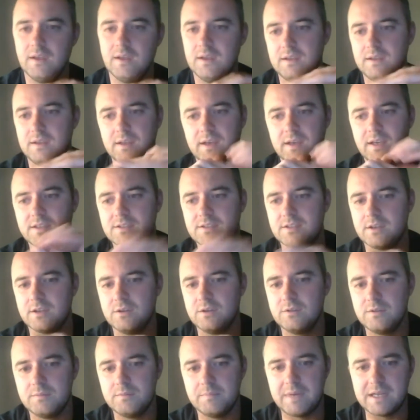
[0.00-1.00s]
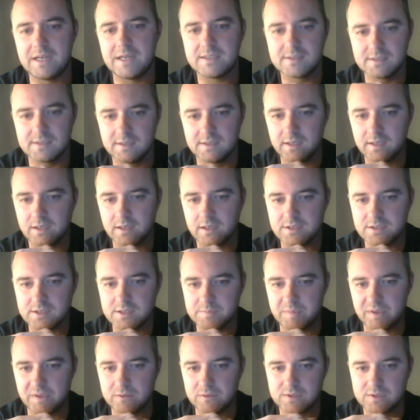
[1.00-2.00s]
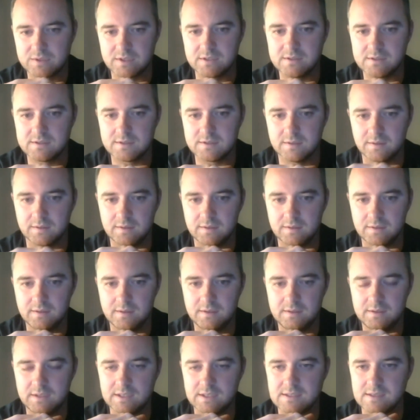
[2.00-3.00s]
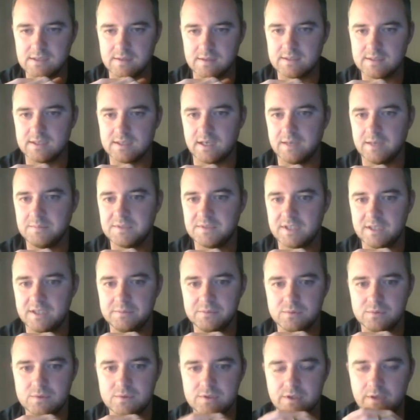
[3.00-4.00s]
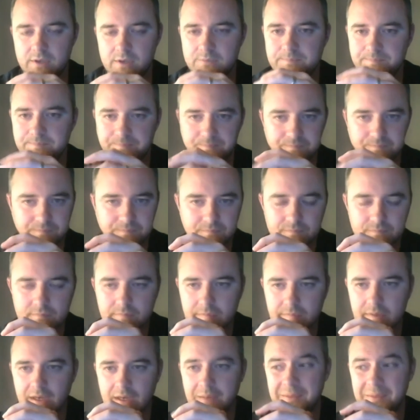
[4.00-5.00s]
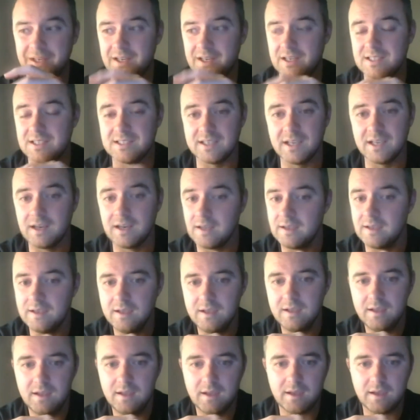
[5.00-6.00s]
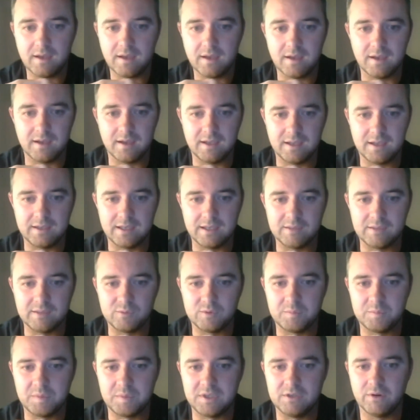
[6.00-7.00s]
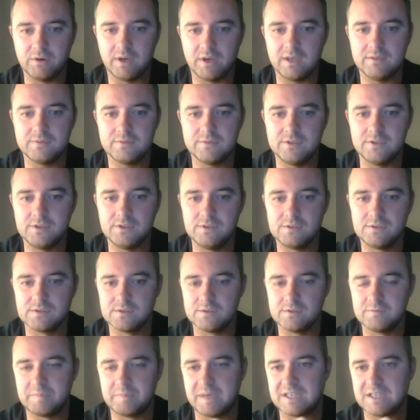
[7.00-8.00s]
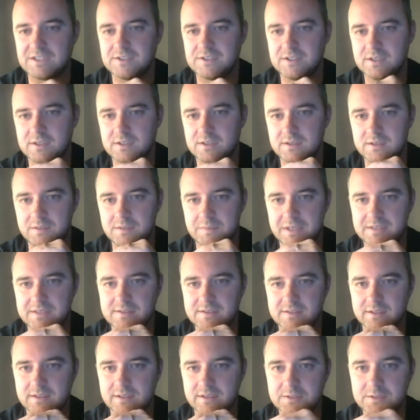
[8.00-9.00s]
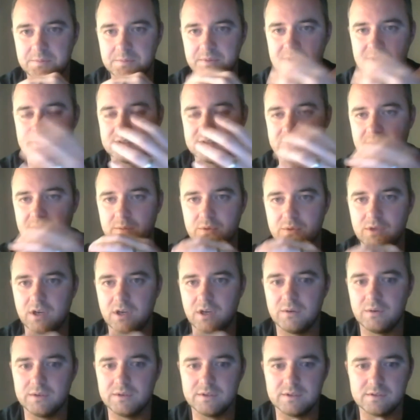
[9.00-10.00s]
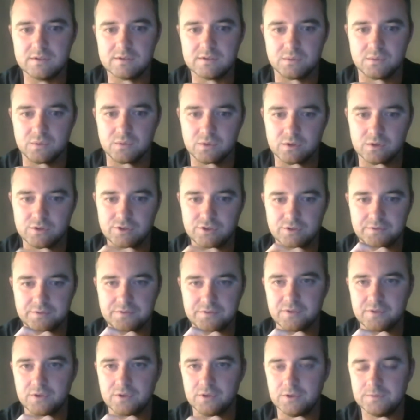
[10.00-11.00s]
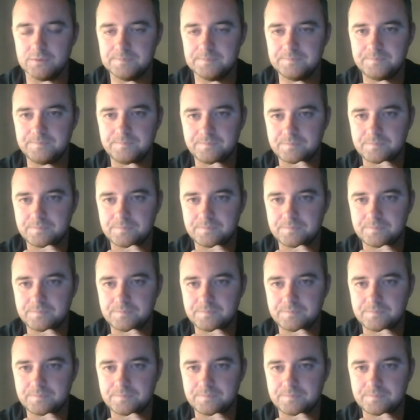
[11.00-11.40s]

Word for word: Yeah, so maths and English is built into the into the timetable. So, I mean, ideally, uh, it would be great for you to pass your, your maths and English because they will go uh, towards your four